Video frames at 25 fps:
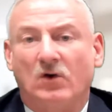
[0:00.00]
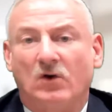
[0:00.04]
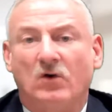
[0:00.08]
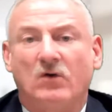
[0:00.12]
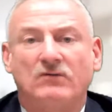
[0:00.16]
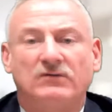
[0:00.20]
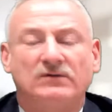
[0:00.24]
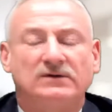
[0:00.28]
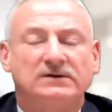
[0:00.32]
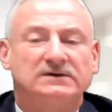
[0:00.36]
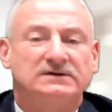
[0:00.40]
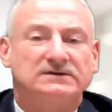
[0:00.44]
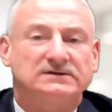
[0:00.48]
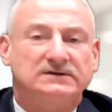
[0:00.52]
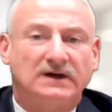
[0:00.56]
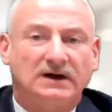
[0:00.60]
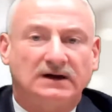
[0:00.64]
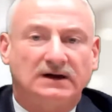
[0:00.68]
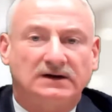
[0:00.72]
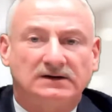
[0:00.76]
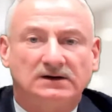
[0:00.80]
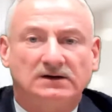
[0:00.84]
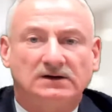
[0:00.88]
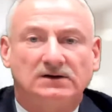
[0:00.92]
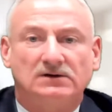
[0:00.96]
overly
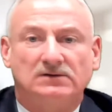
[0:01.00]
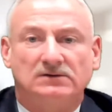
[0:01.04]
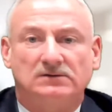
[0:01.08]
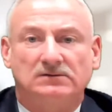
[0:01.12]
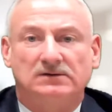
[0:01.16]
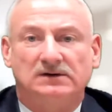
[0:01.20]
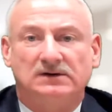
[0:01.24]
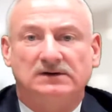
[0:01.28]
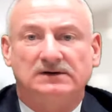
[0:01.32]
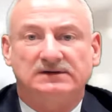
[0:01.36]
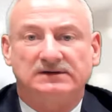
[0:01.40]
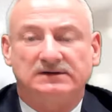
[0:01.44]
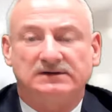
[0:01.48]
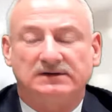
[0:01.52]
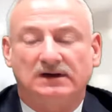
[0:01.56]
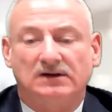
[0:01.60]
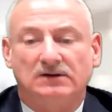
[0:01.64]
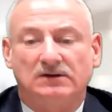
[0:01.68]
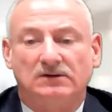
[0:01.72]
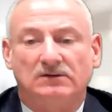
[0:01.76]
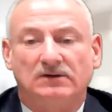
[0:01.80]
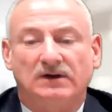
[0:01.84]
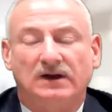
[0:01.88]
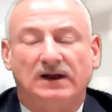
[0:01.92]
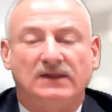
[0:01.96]
technical standard.